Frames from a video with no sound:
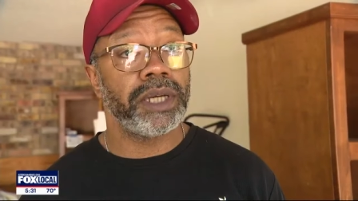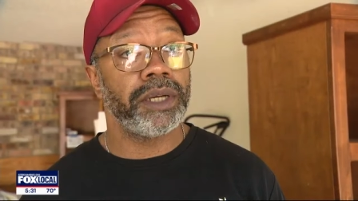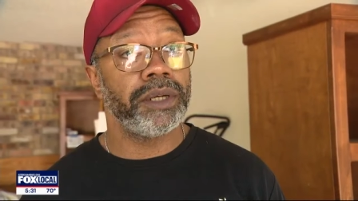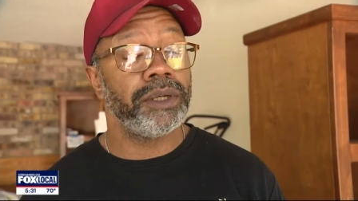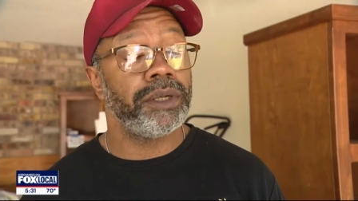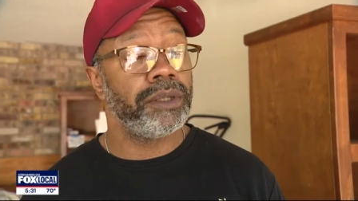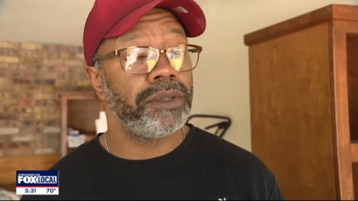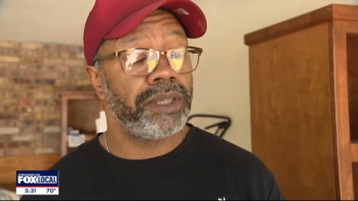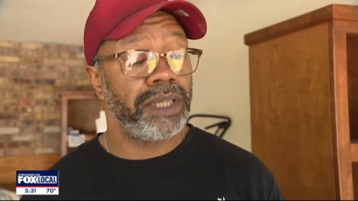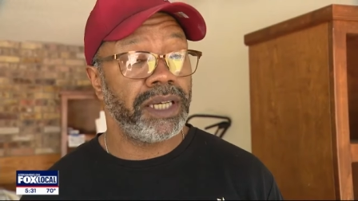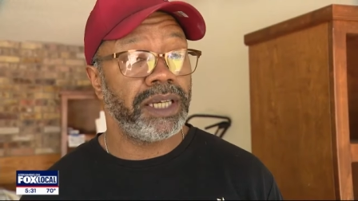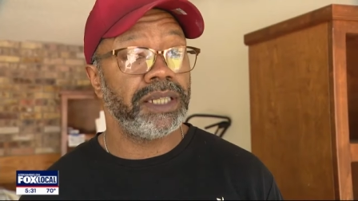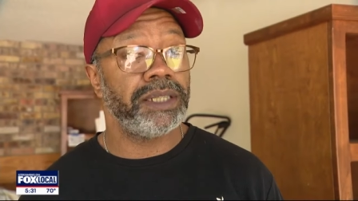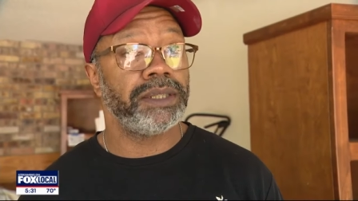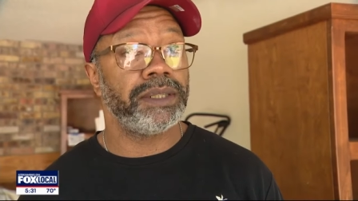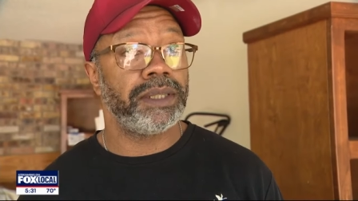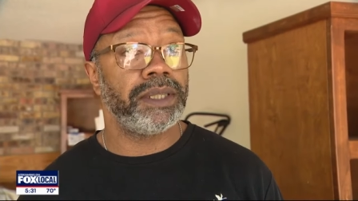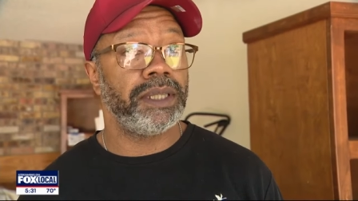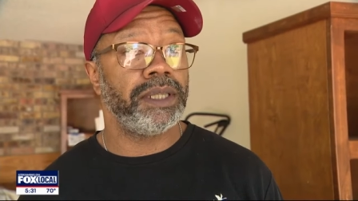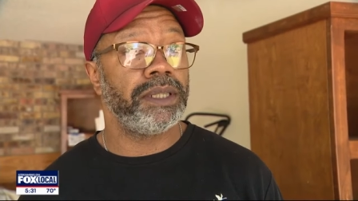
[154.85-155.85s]
heard that,
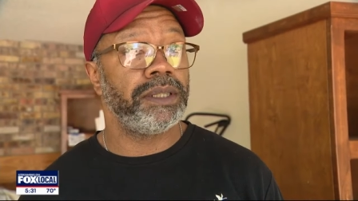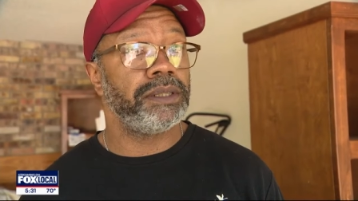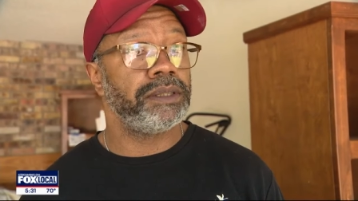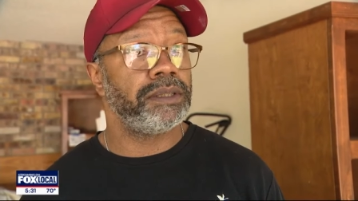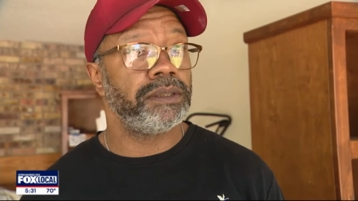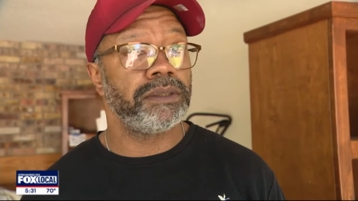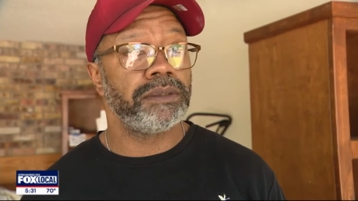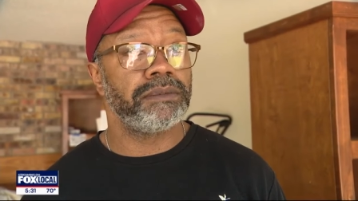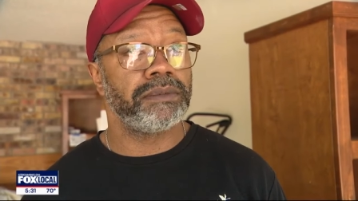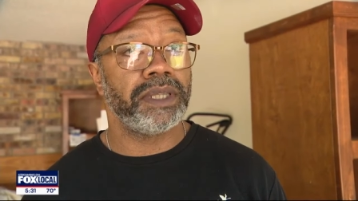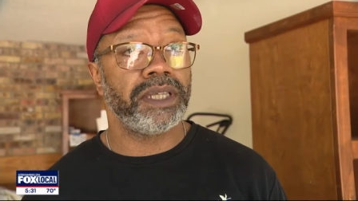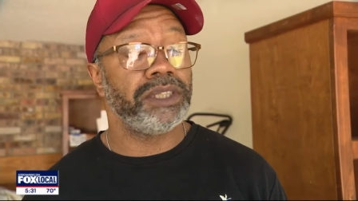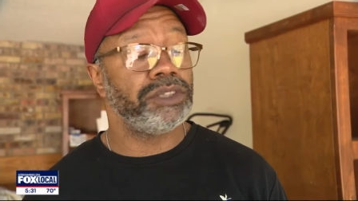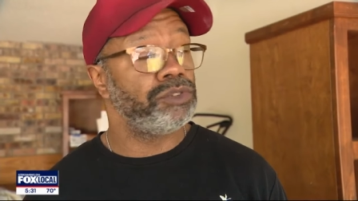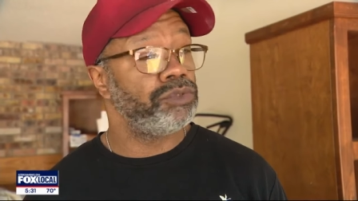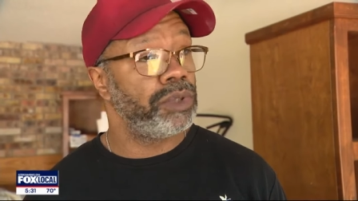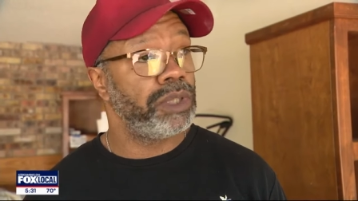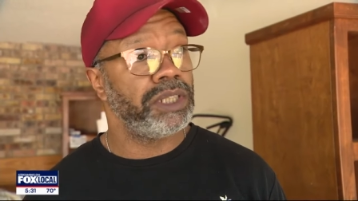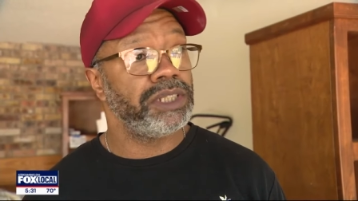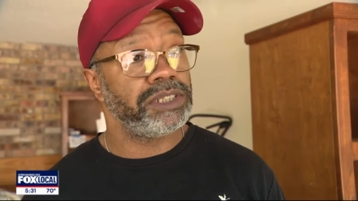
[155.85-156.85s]
then things
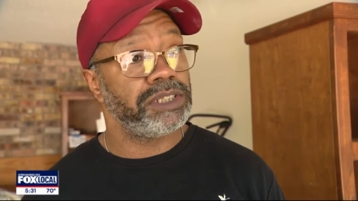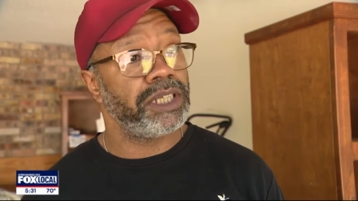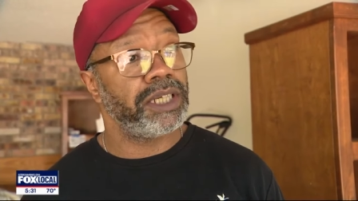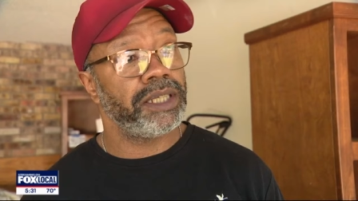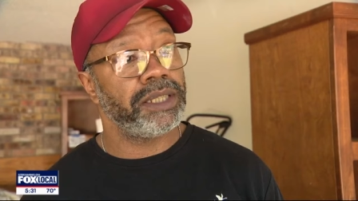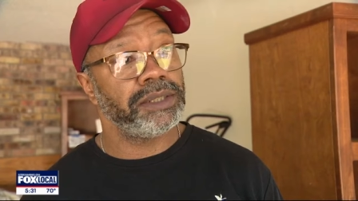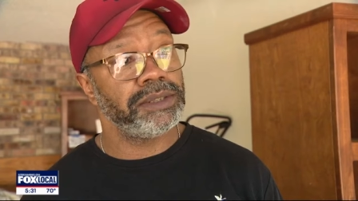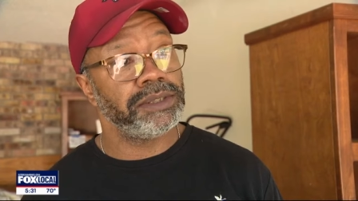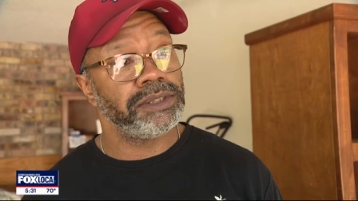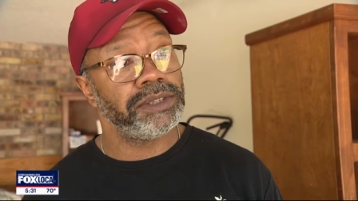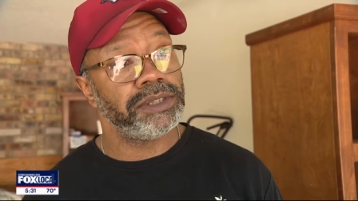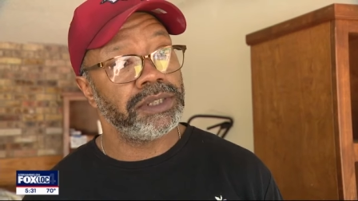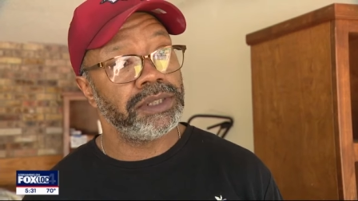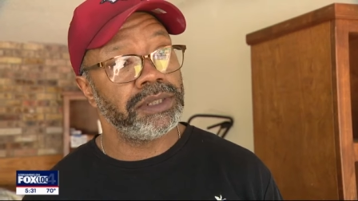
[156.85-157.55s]
really changed.